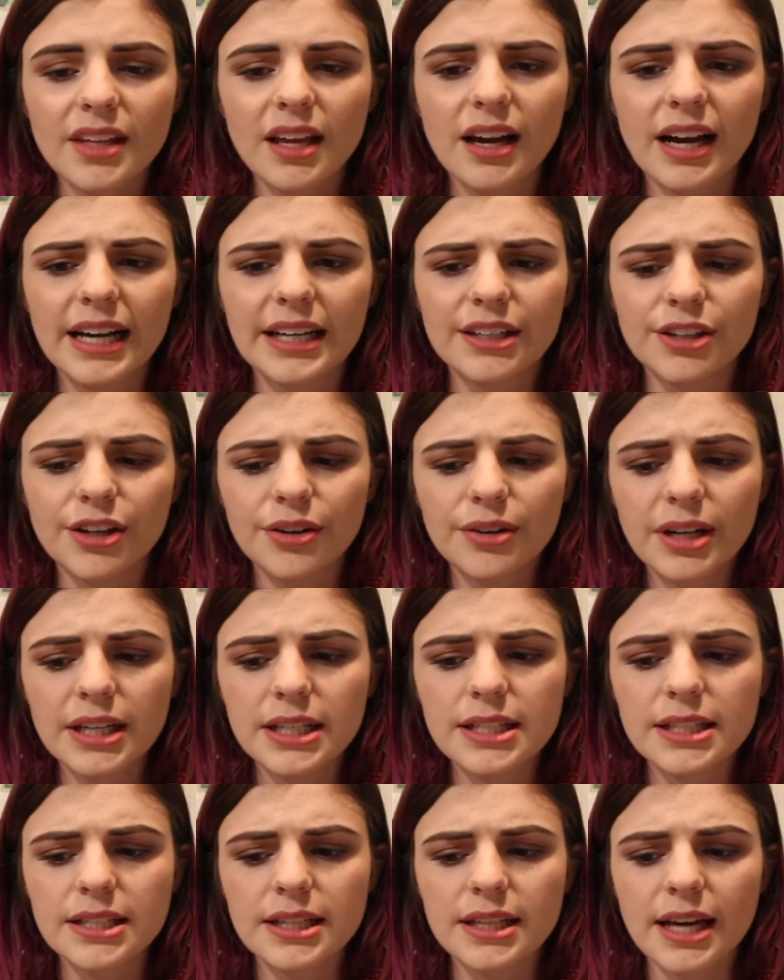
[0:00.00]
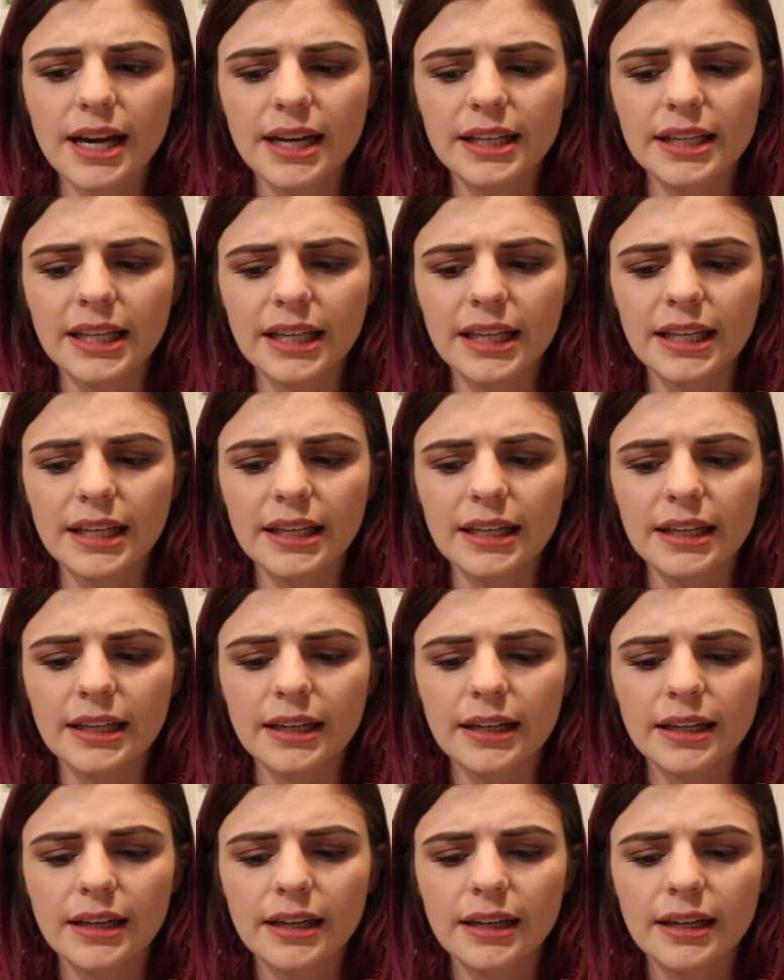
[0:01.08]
I noticed that he,